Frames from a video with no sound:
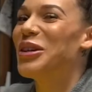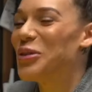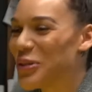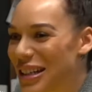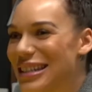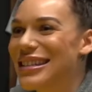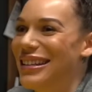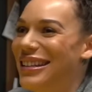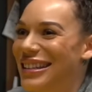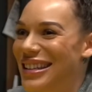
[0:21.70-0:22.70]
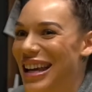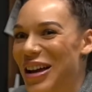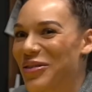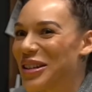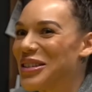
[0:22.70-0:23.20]
good reason to
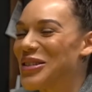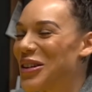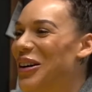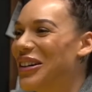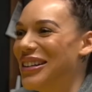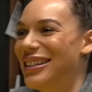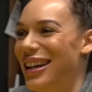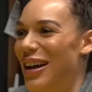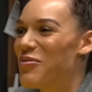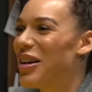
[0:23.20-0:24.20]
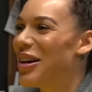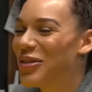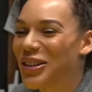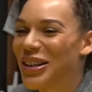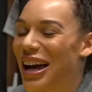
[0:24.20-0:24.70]
have concern. I've
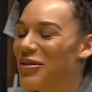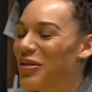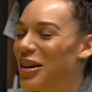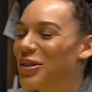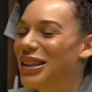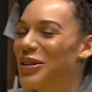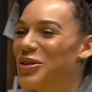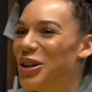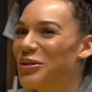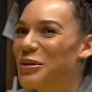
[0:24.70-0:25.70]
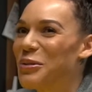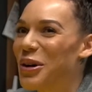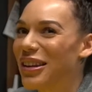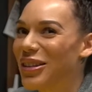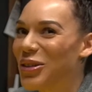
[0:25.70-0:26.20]
never left y'all for
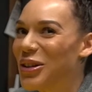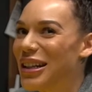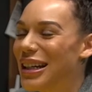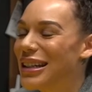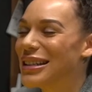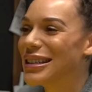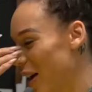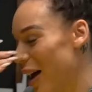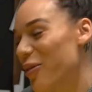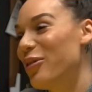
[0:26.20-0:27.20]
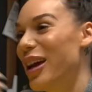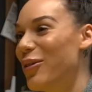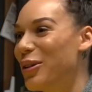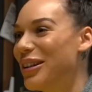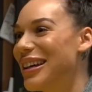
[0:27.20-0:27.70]
more than 3 days. I have
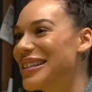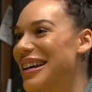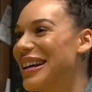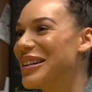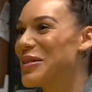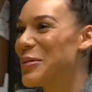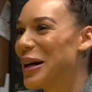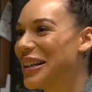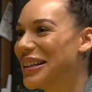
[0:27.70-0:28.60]
real anxiety about